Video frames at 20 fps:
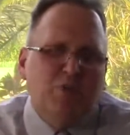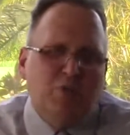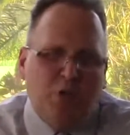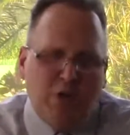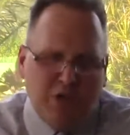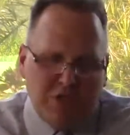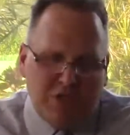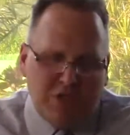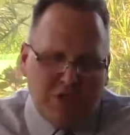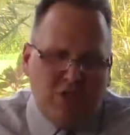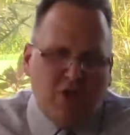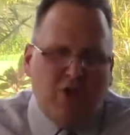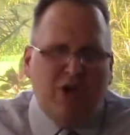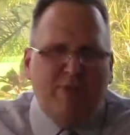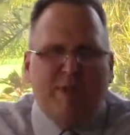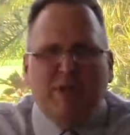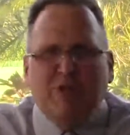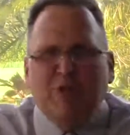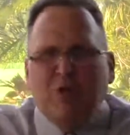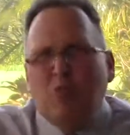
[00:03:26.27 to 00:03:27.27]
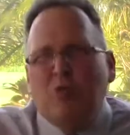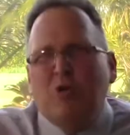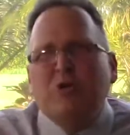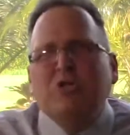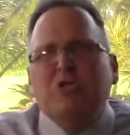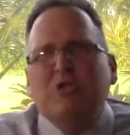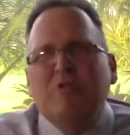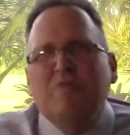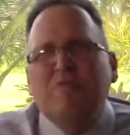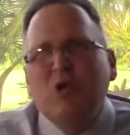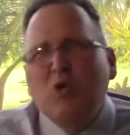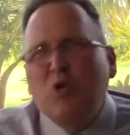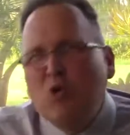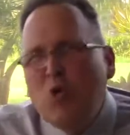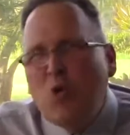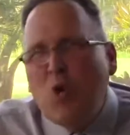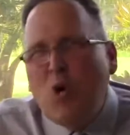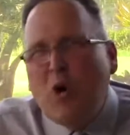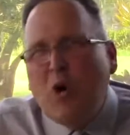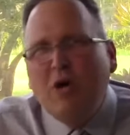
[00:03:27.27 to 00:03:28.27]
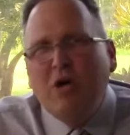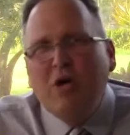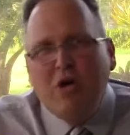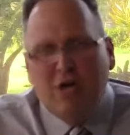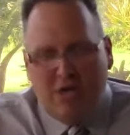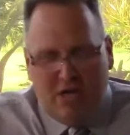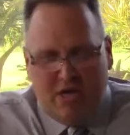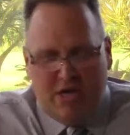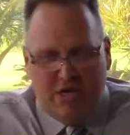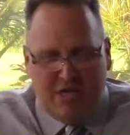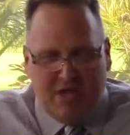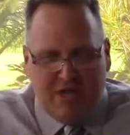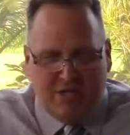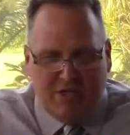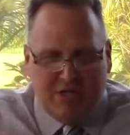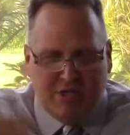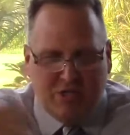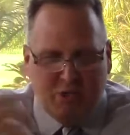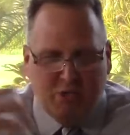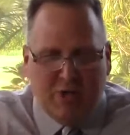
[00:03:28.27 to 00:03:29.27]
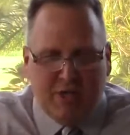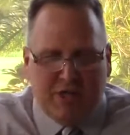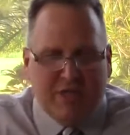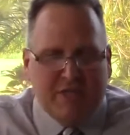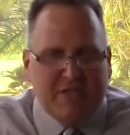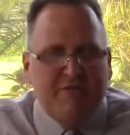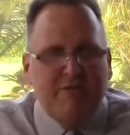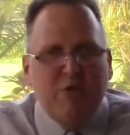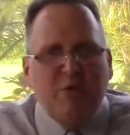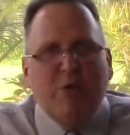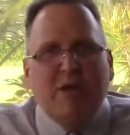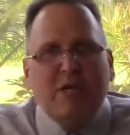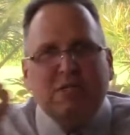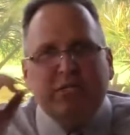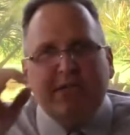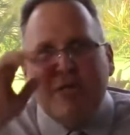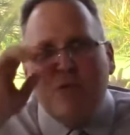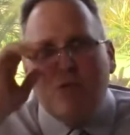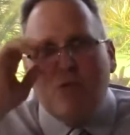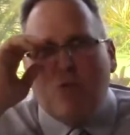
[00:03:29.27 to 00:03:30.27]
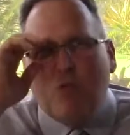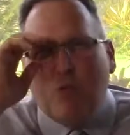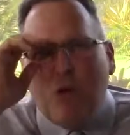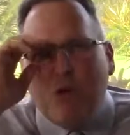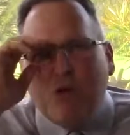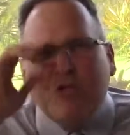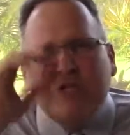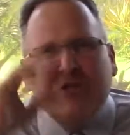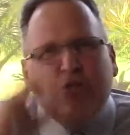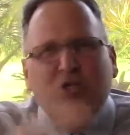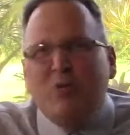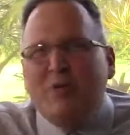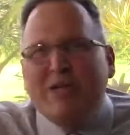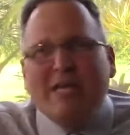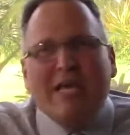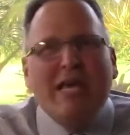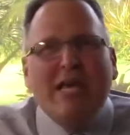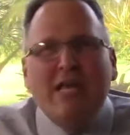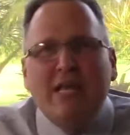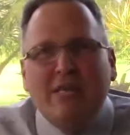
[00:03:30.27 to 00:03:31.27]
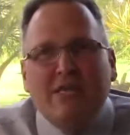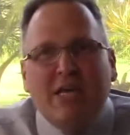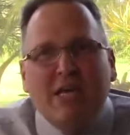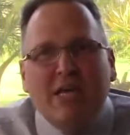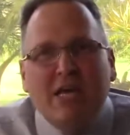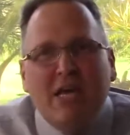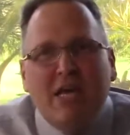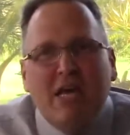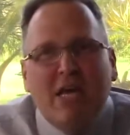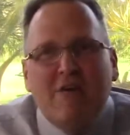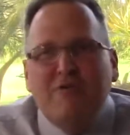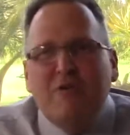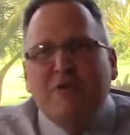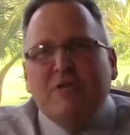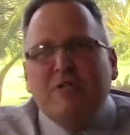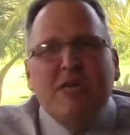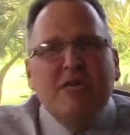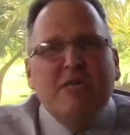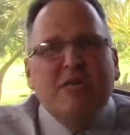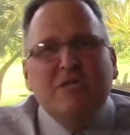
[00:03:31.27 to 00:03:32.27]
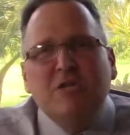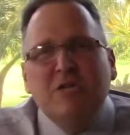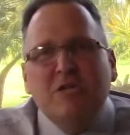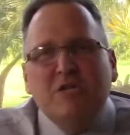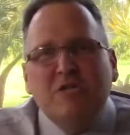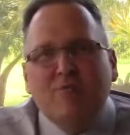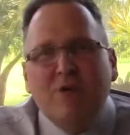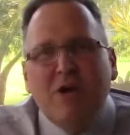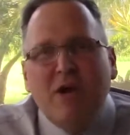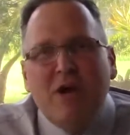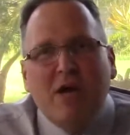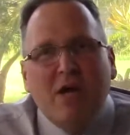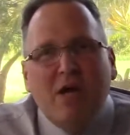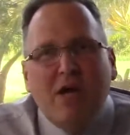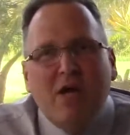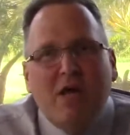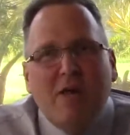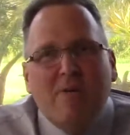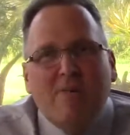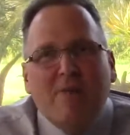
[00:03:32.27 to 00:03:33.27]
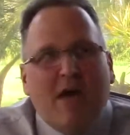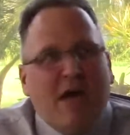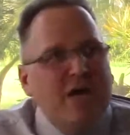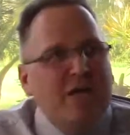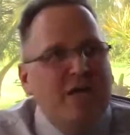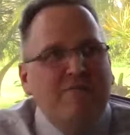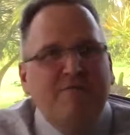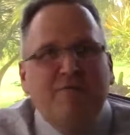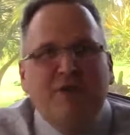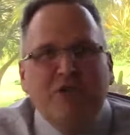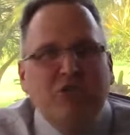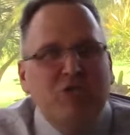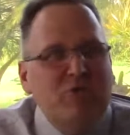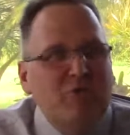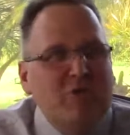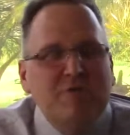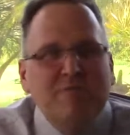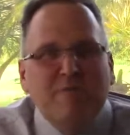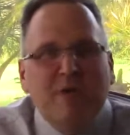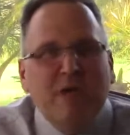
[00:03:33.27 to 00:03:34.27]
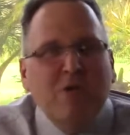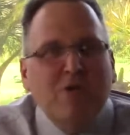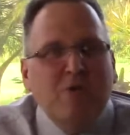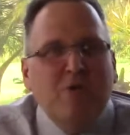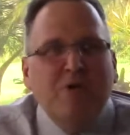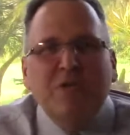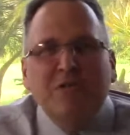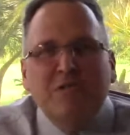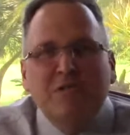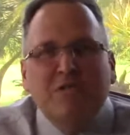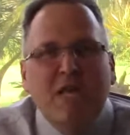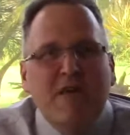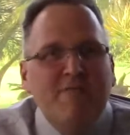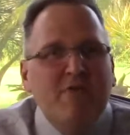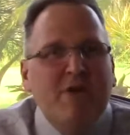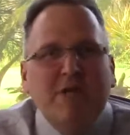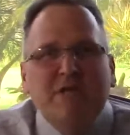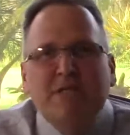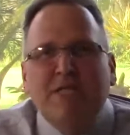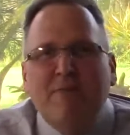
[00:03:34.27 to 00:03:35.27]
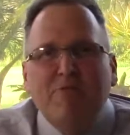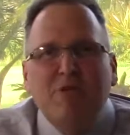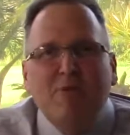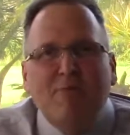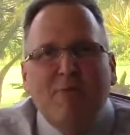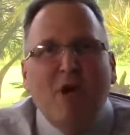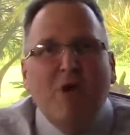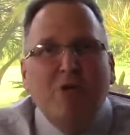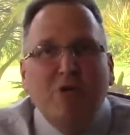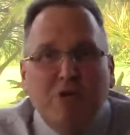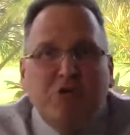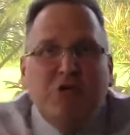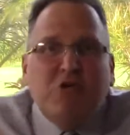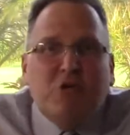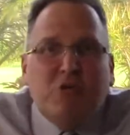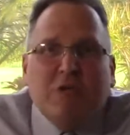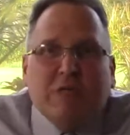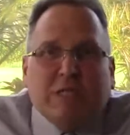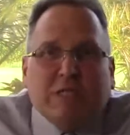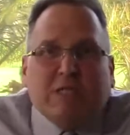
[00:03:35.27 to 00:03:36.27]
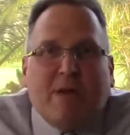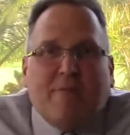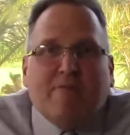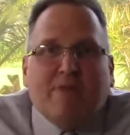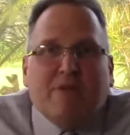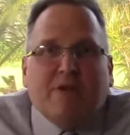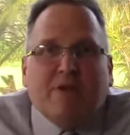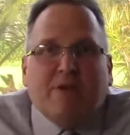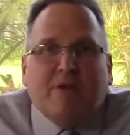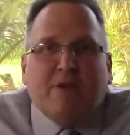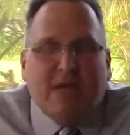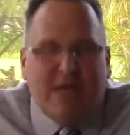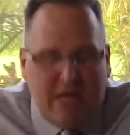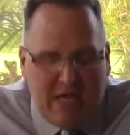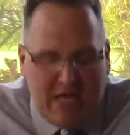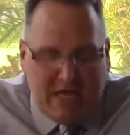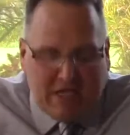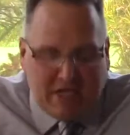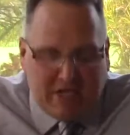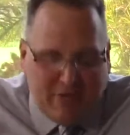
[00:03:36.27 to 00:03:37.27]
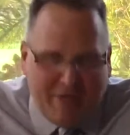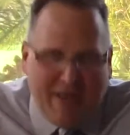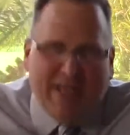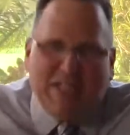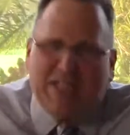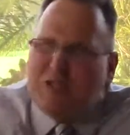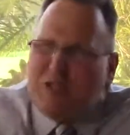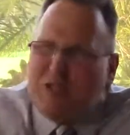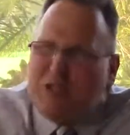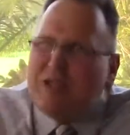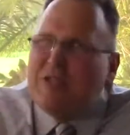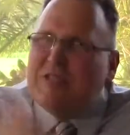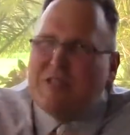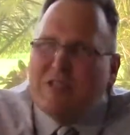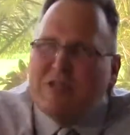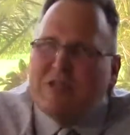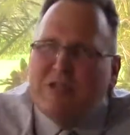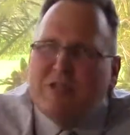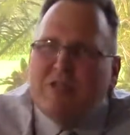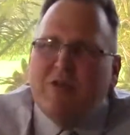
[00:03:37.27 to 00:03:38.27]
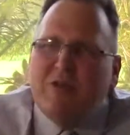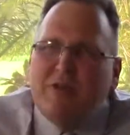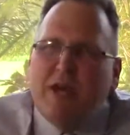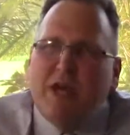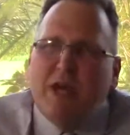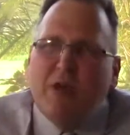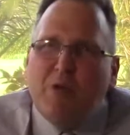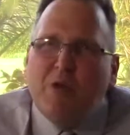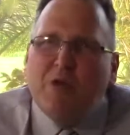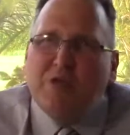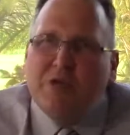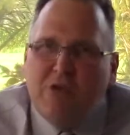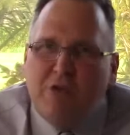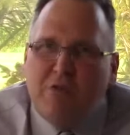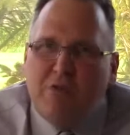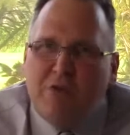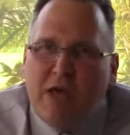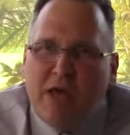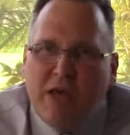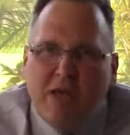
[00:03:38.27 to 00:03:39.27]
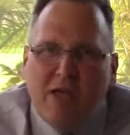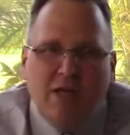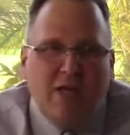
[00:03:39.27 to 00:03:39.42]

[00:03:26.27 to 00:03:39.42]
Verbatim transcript: Works is talking about the works of the law and, and doing things. If you want to say work is doing anything, if you say this sinner's prayer, I confess you as my Lord and Savior, I accept you in my heart, you're doing something, okay? So that's you could consider that a work too then.